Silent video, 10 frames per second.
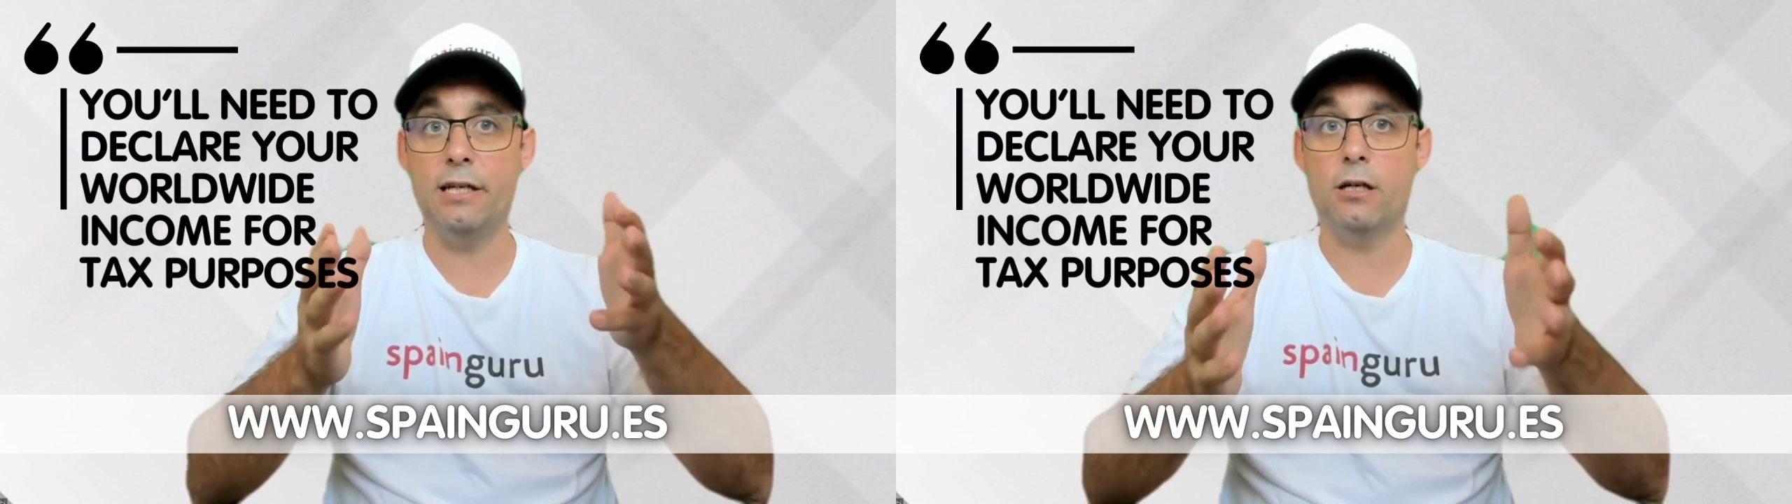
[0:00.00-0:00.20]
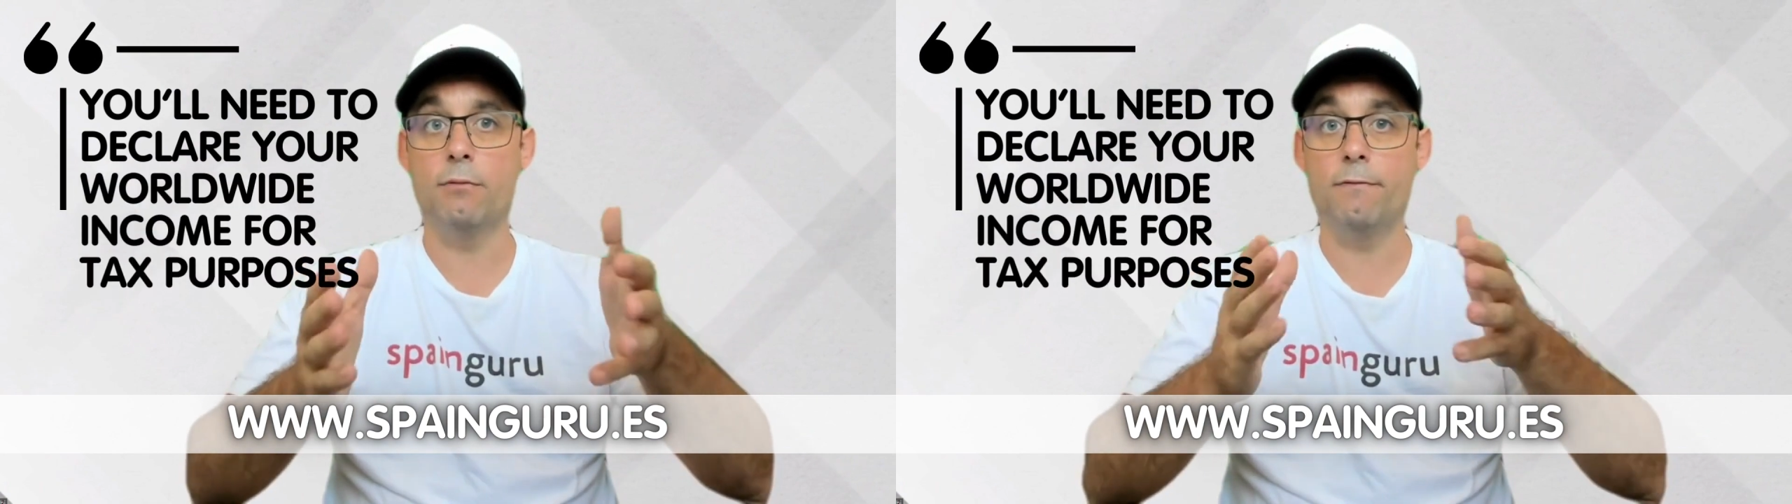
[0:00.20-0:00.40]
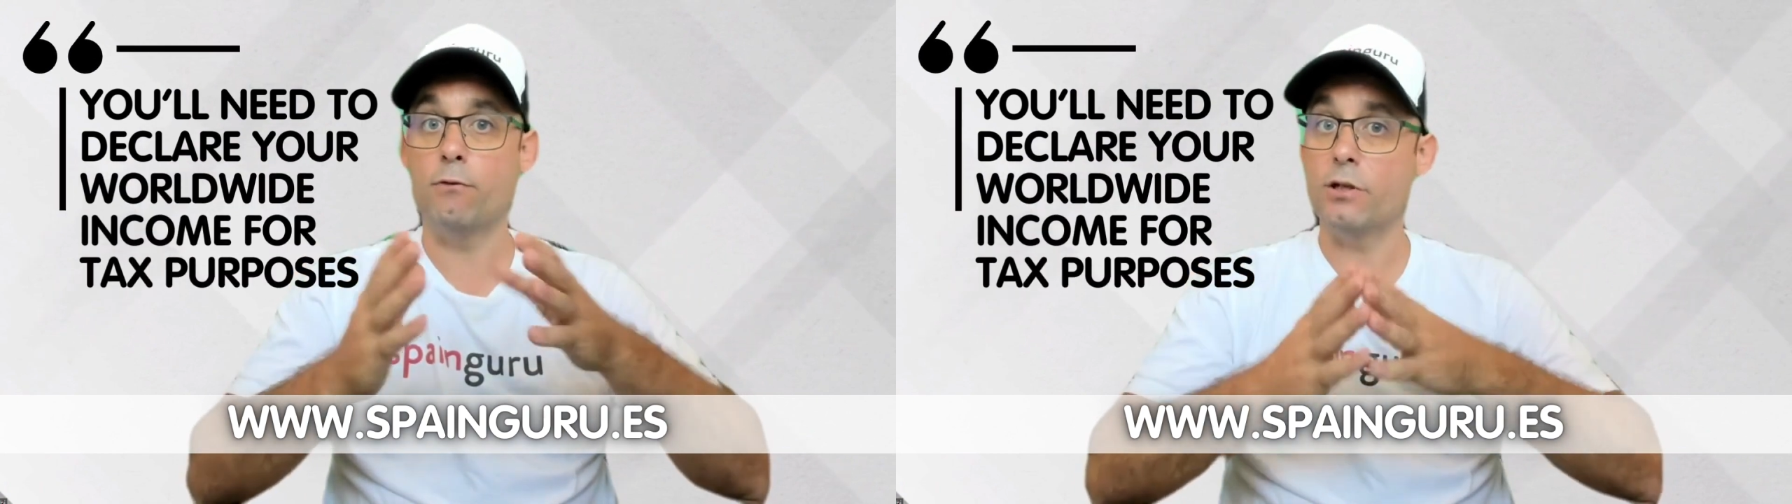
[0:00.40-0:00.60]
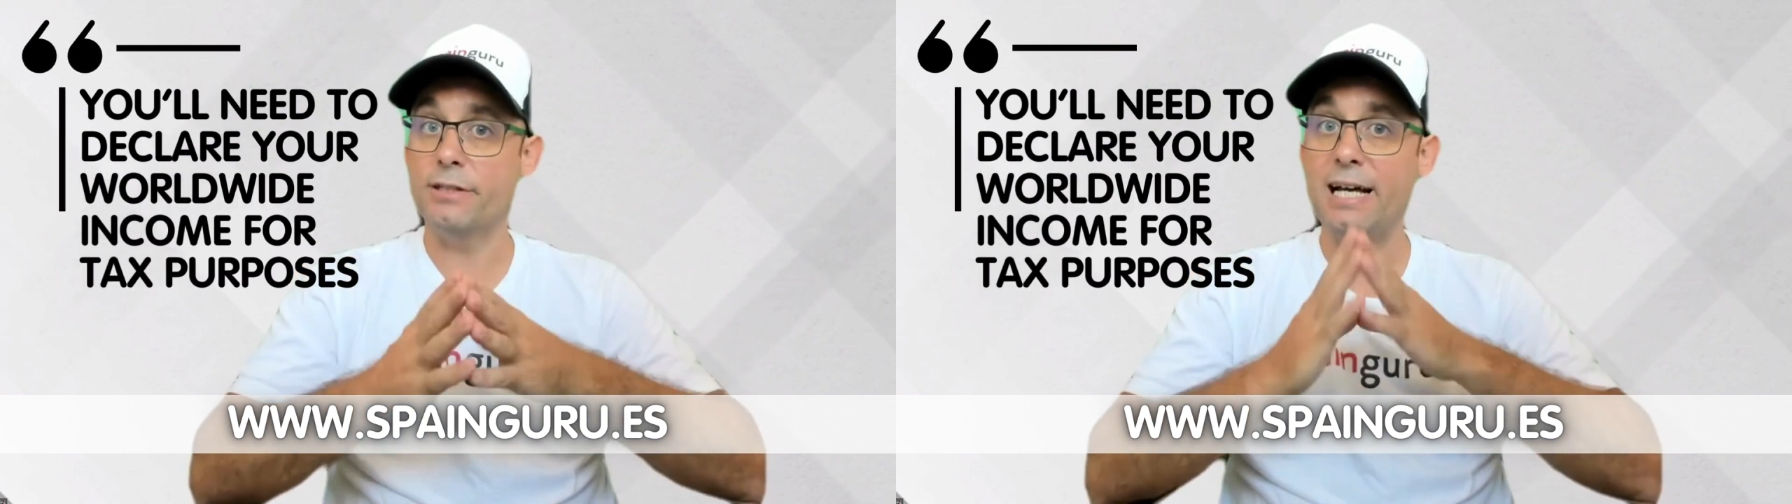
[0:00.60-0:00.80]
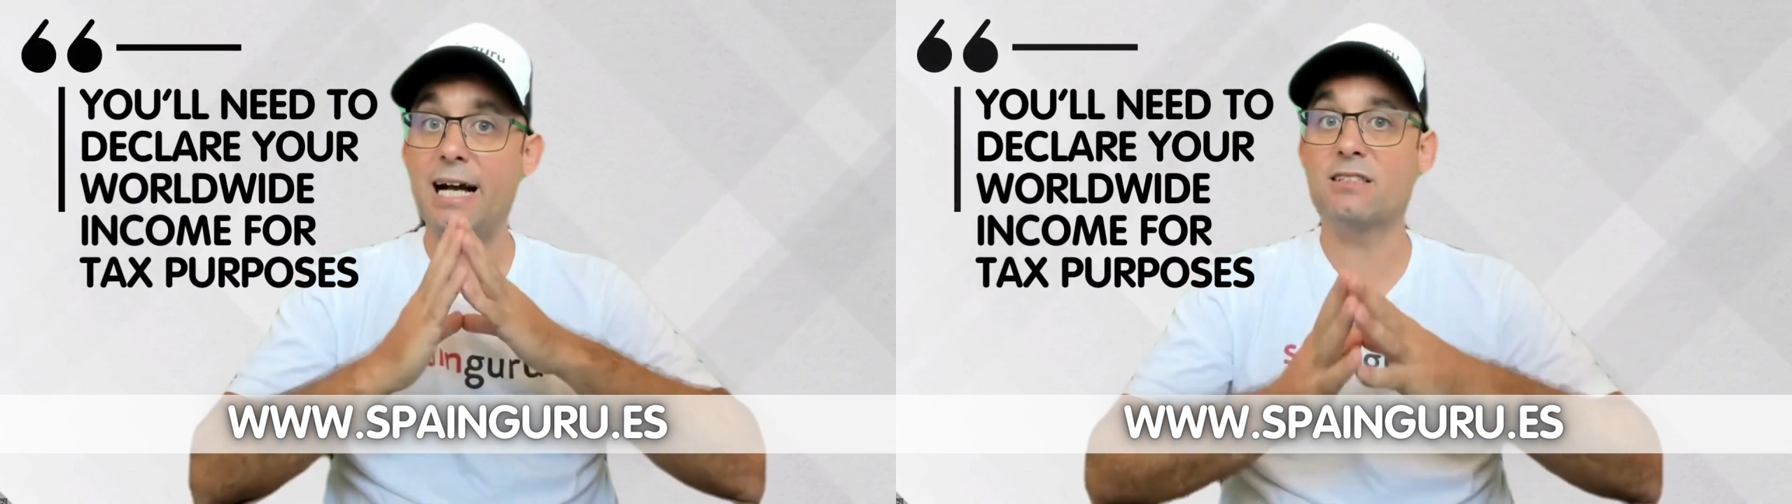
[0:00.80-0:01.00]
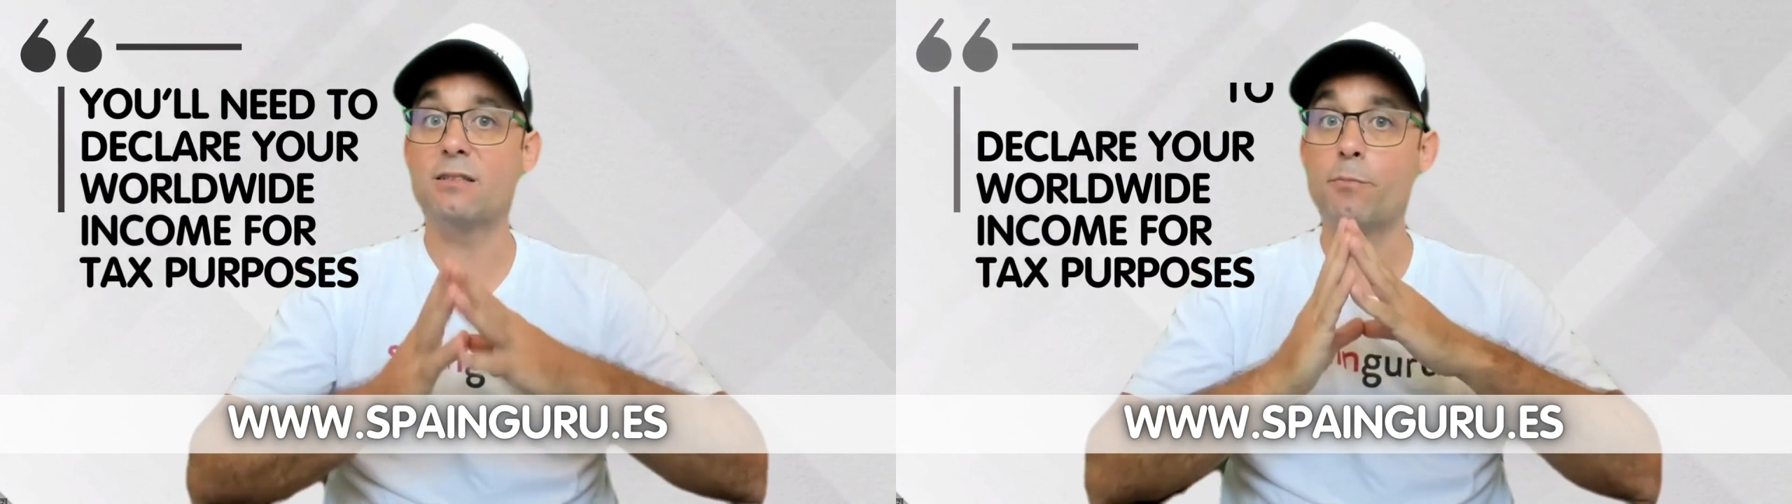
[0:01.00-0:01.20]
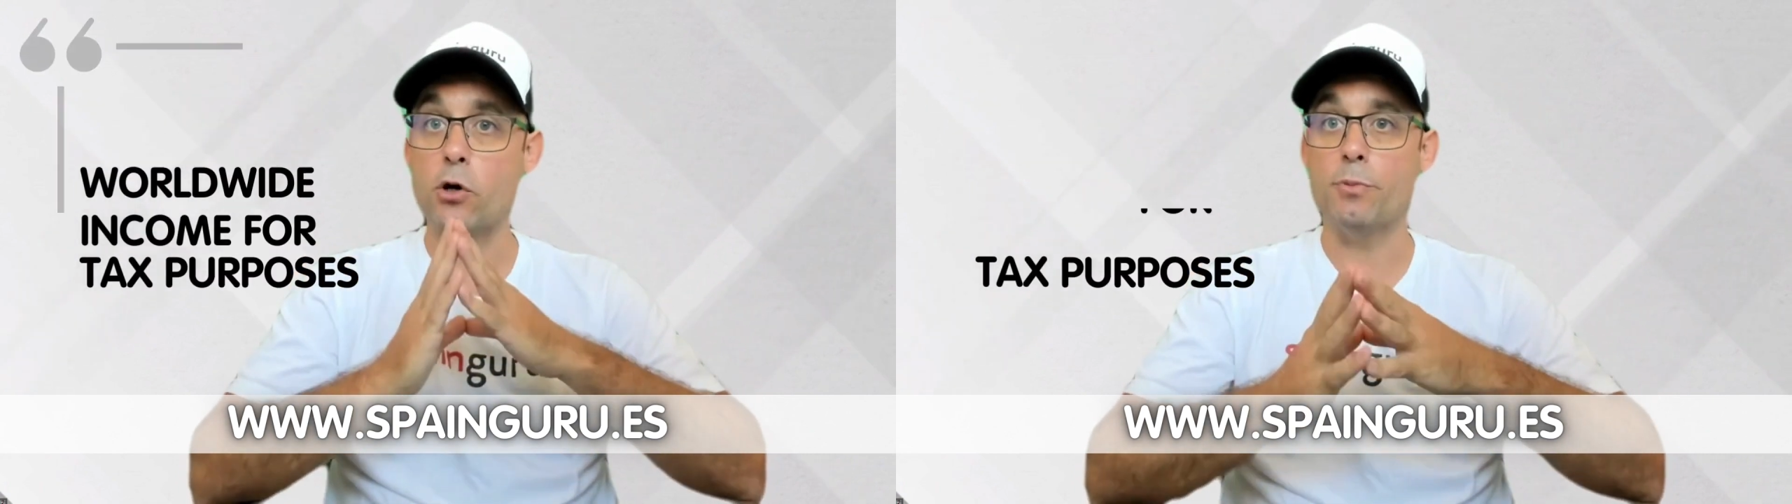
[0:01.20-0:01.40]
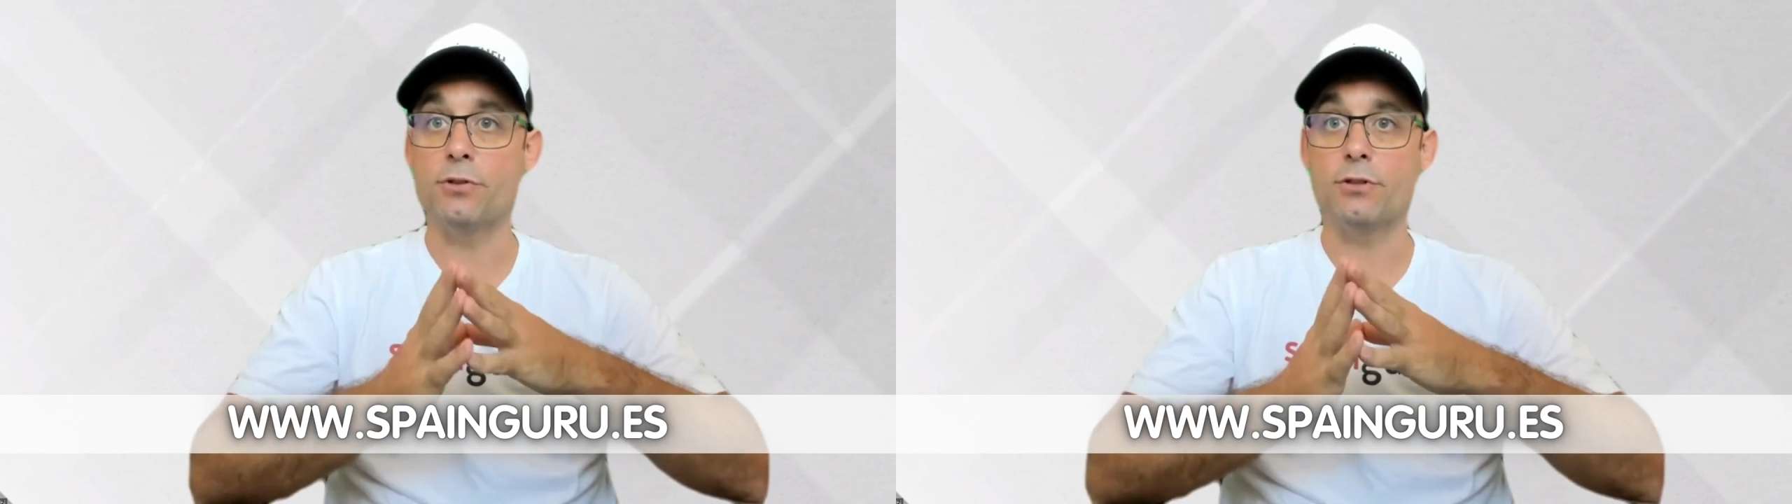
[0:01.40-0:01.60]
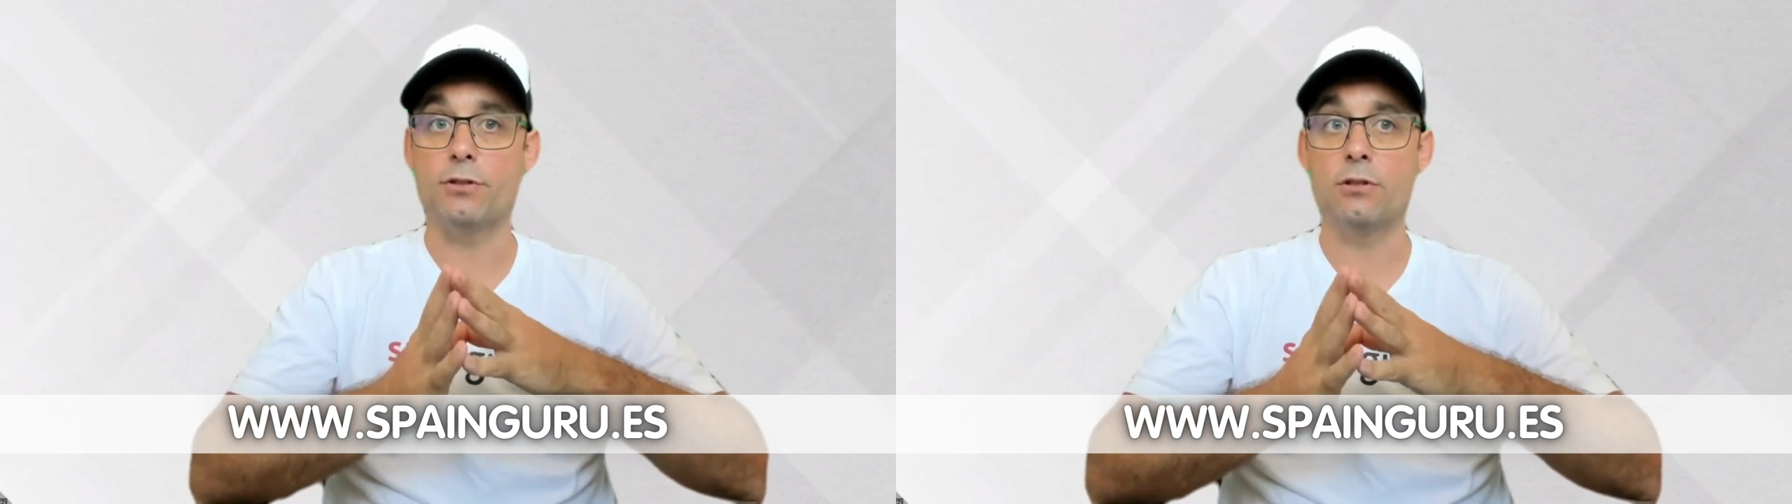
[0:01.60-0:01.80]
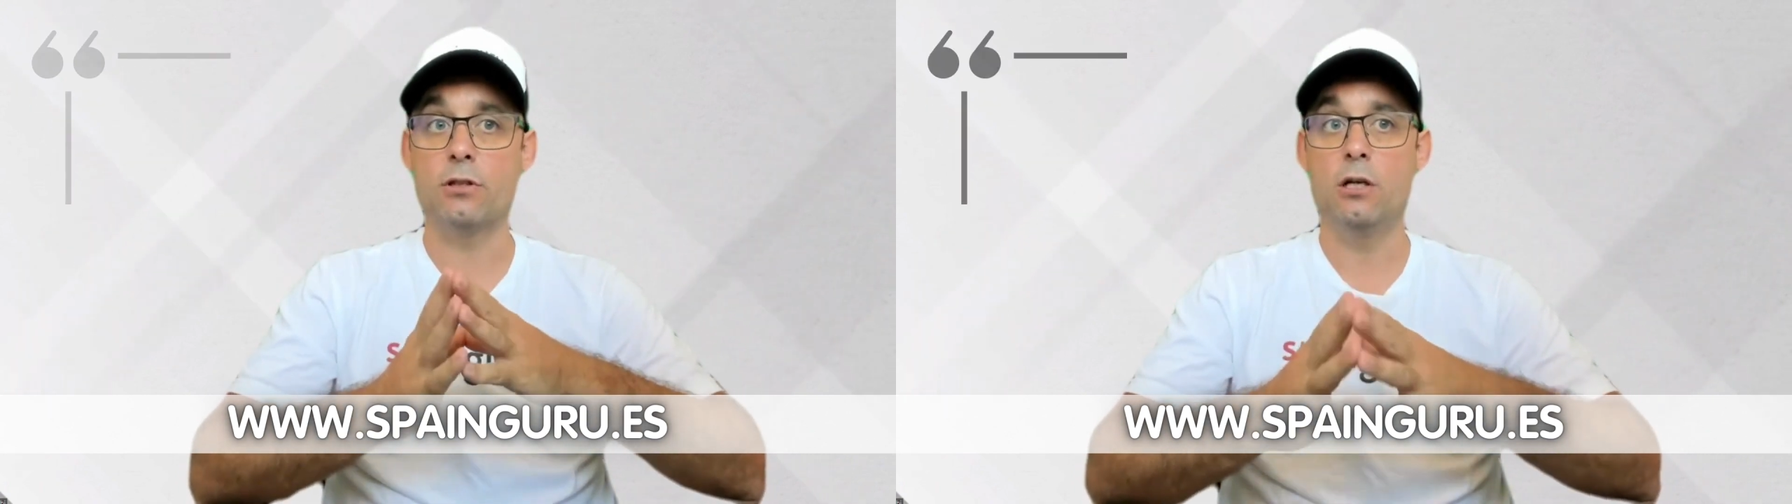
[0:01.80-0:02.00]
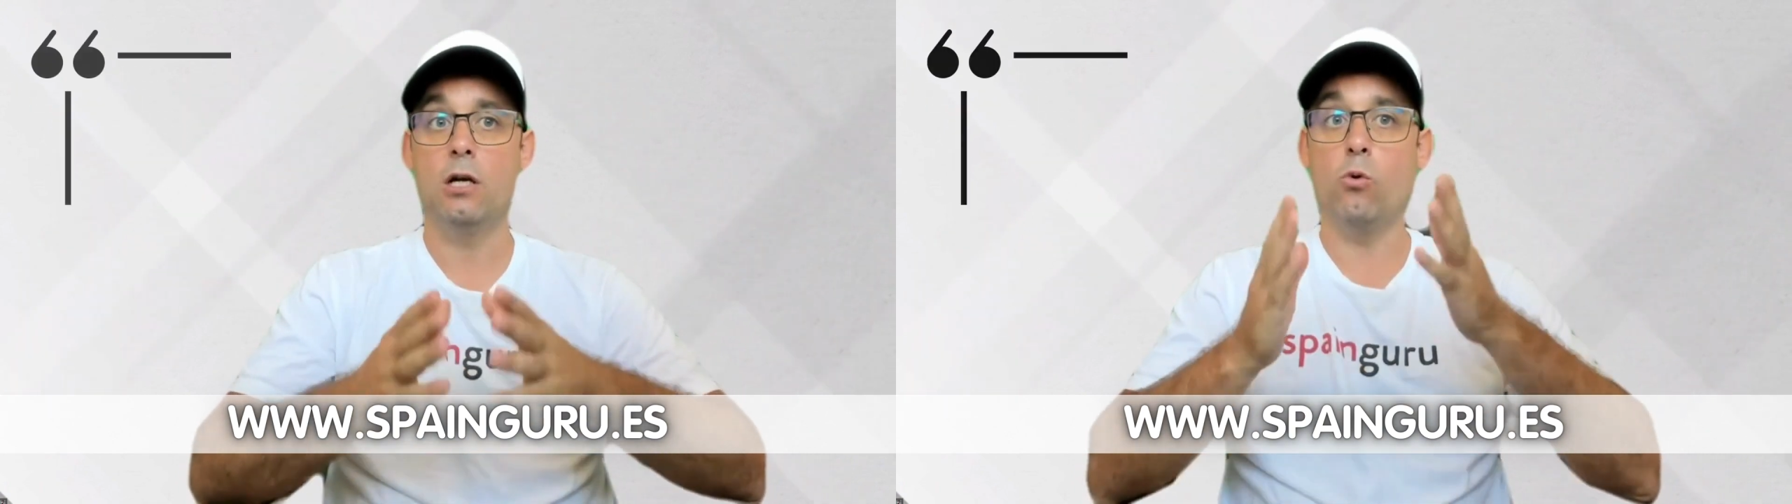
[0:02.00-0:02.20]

income for tax purposes.